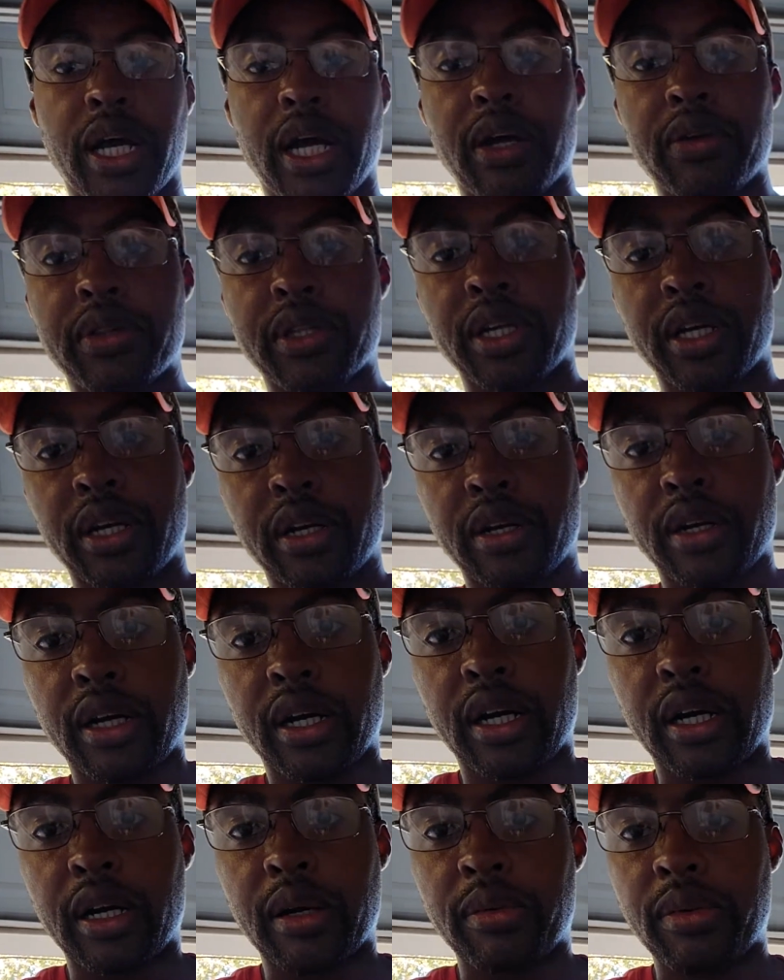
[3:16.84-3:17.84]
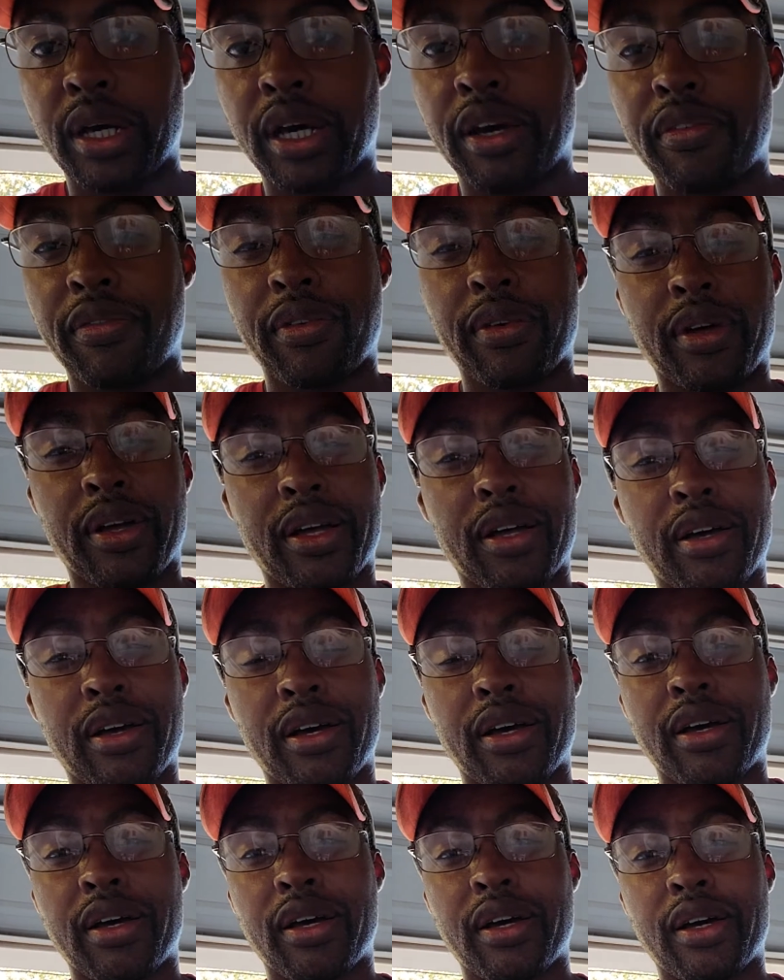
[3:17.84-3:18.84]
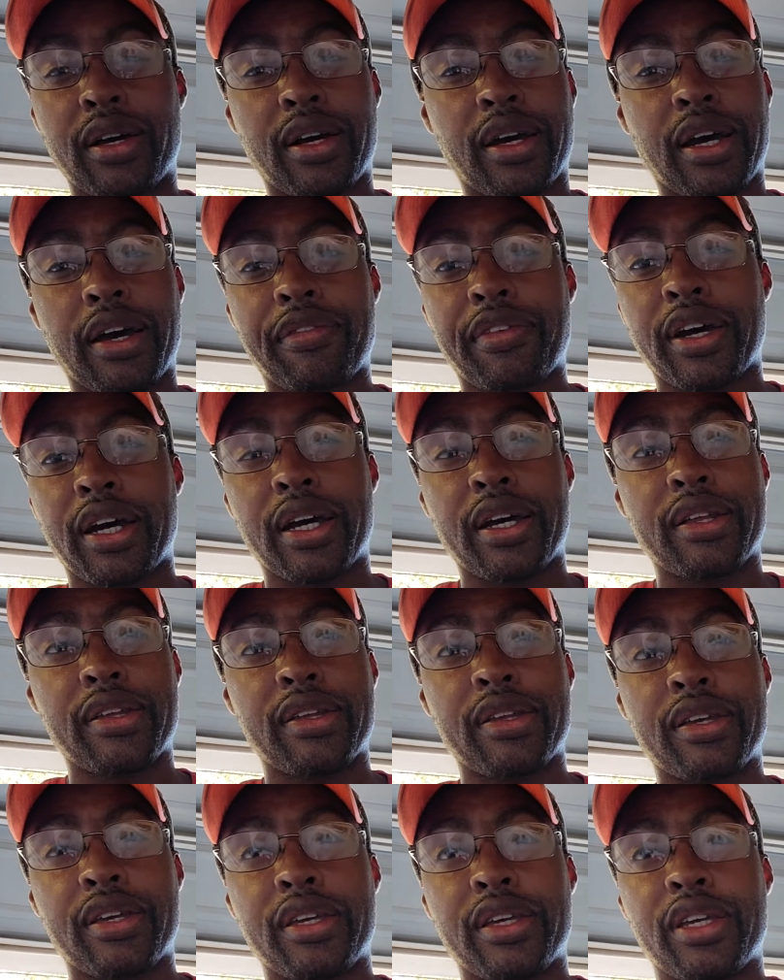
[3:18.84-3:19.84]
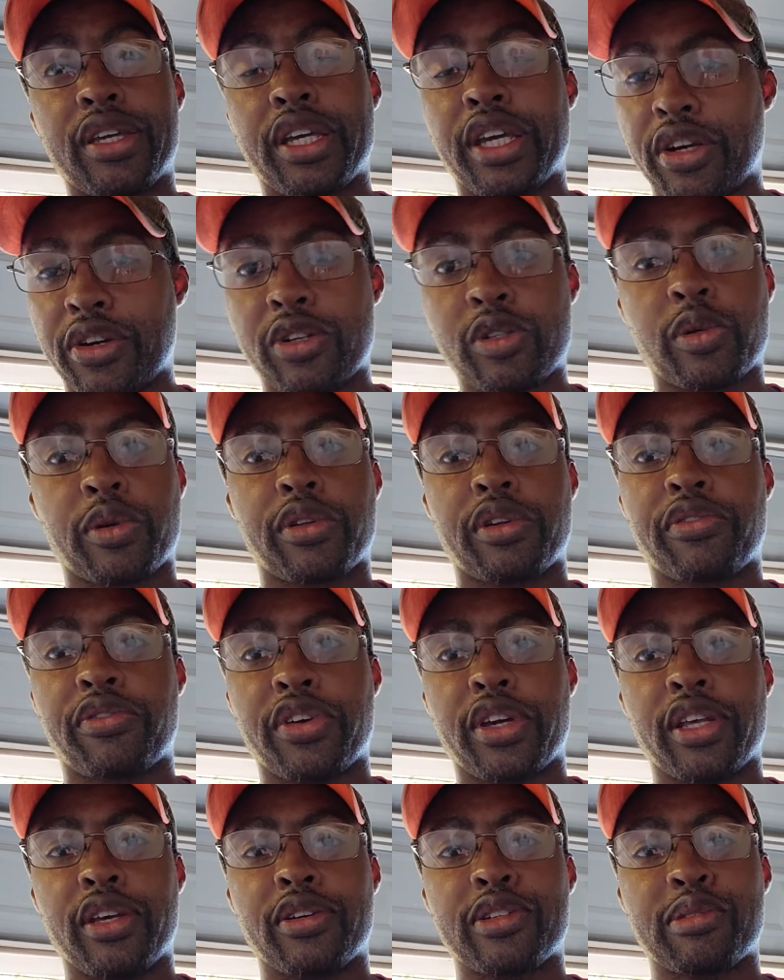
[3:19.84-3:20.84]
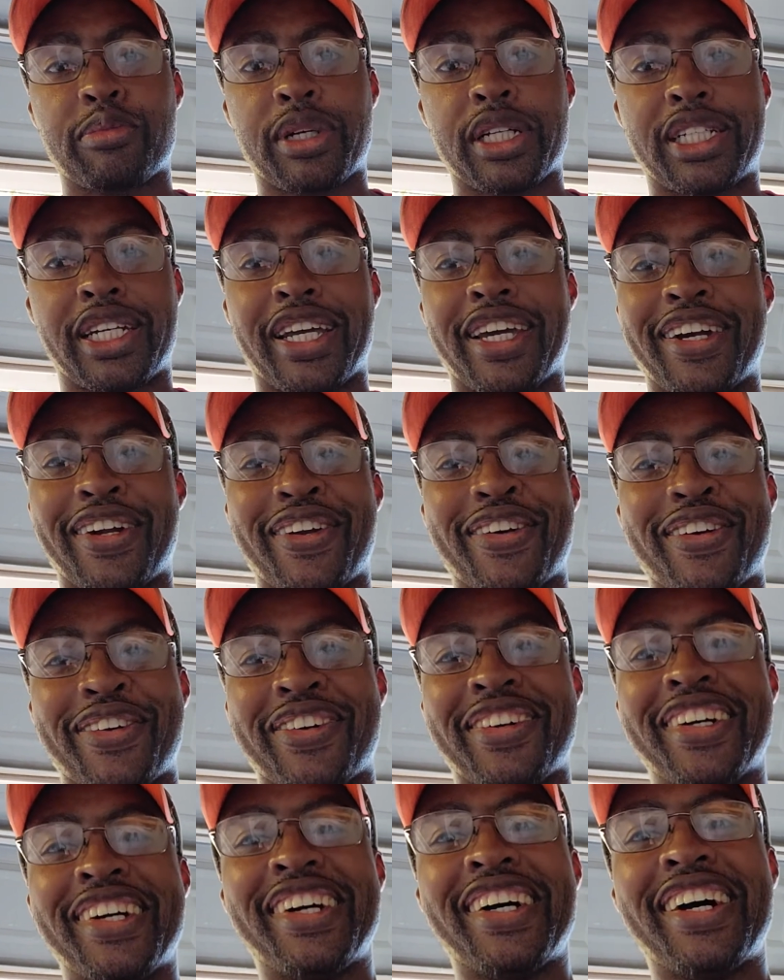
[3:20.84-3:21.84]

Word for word: out there. I've got years worth of videos on my channel.